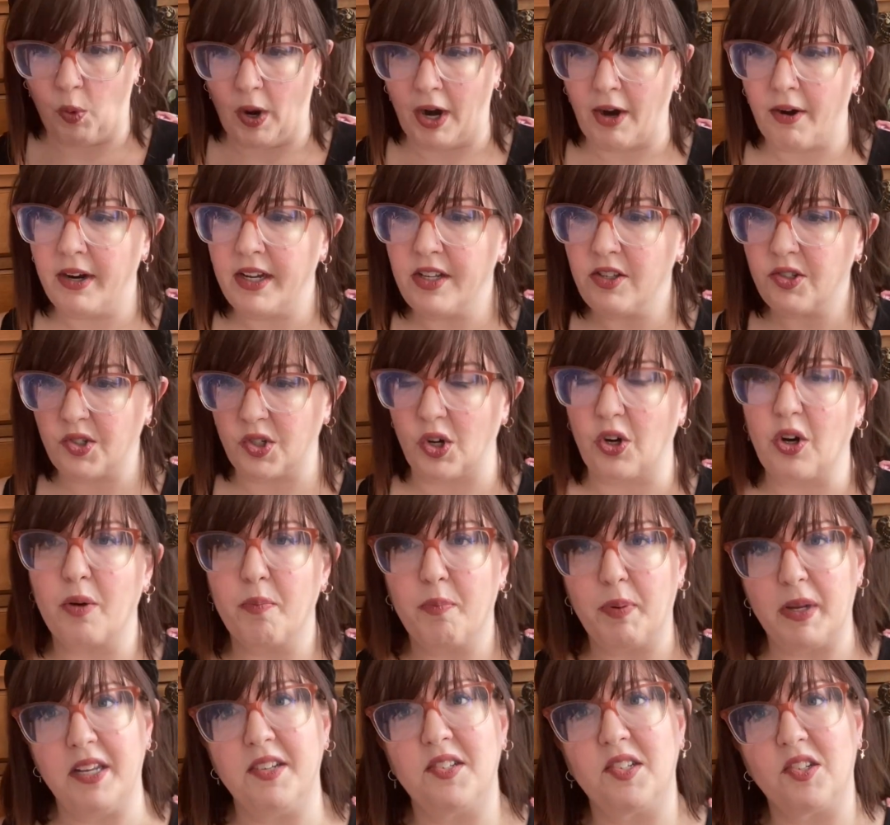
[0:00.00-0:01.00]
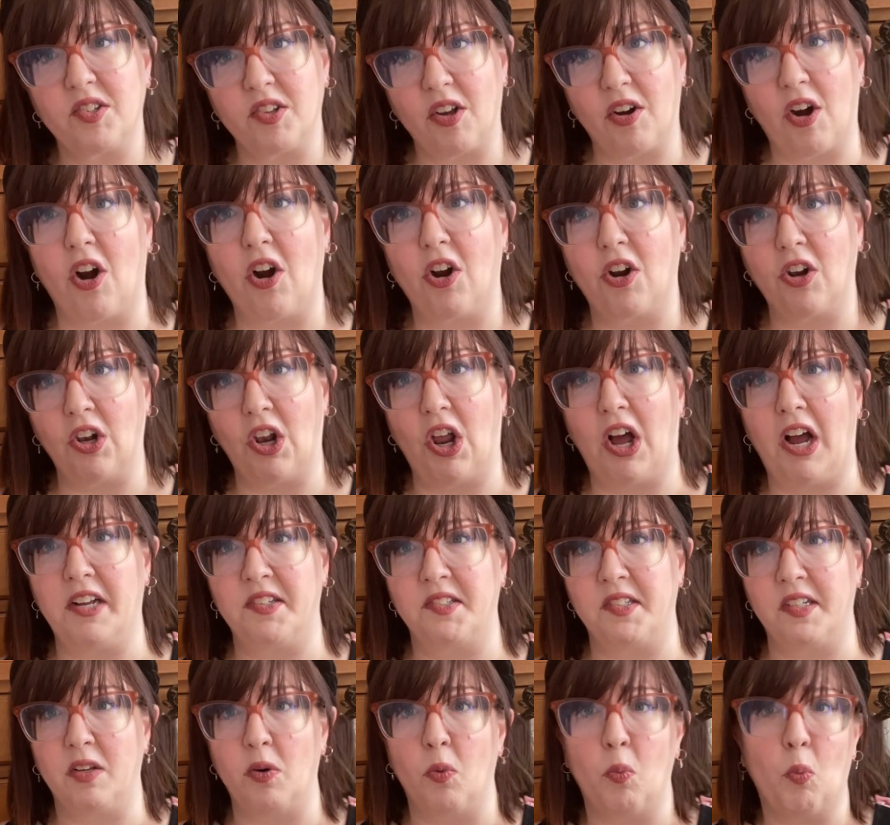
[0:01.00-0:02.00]
Wearing certain pieces in our
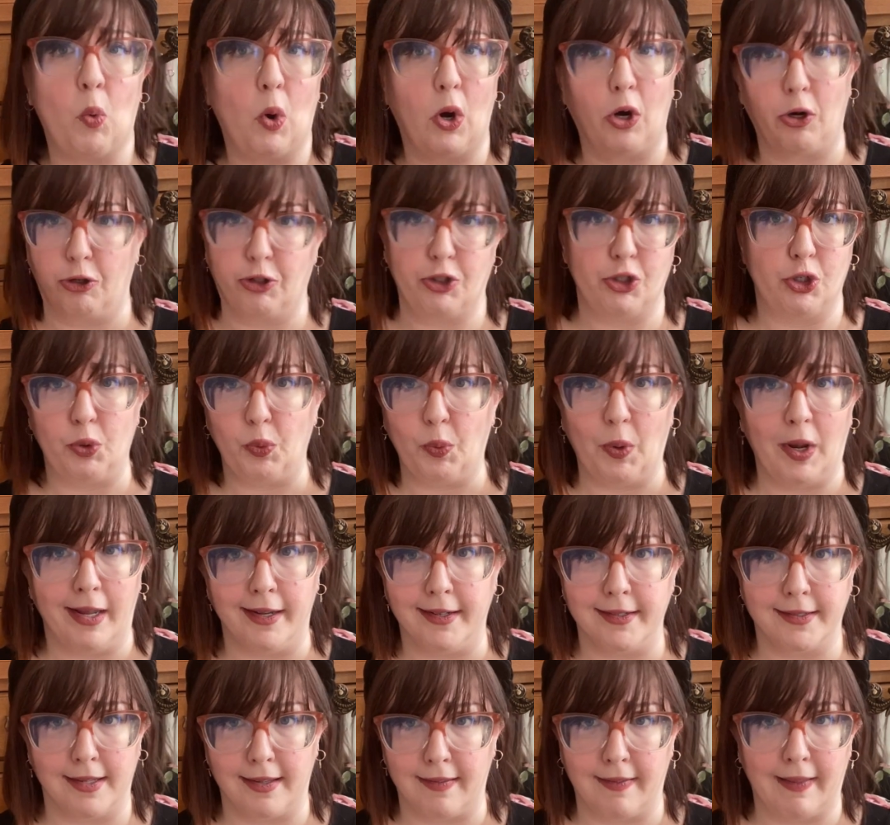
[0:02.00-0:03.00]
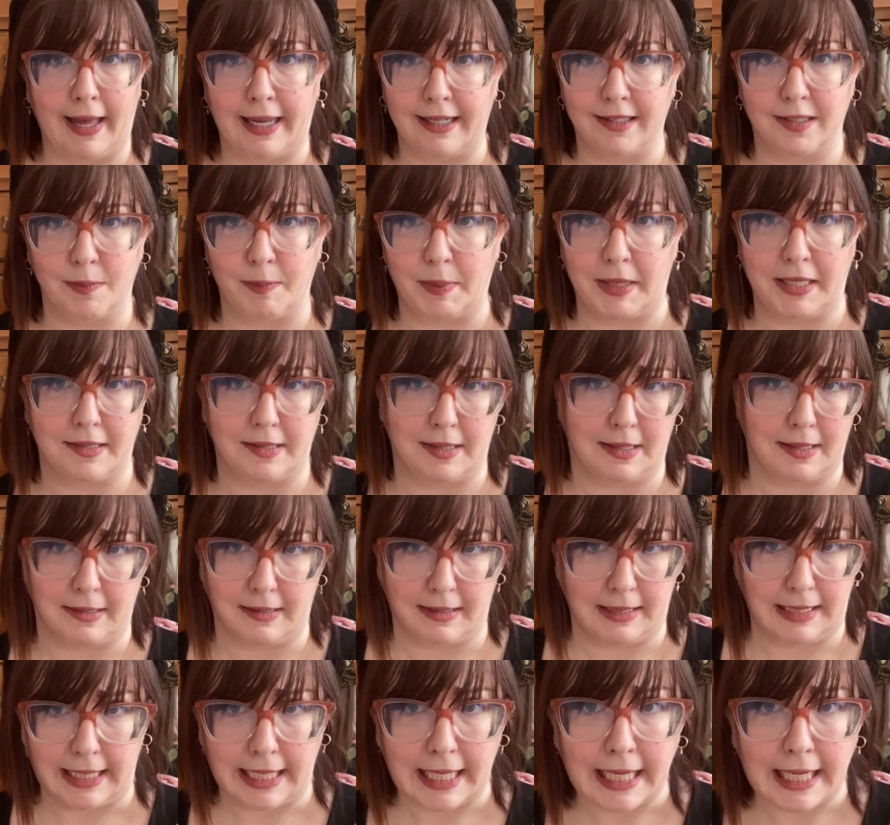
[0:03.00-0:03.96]
closet one or two ways, and that's basically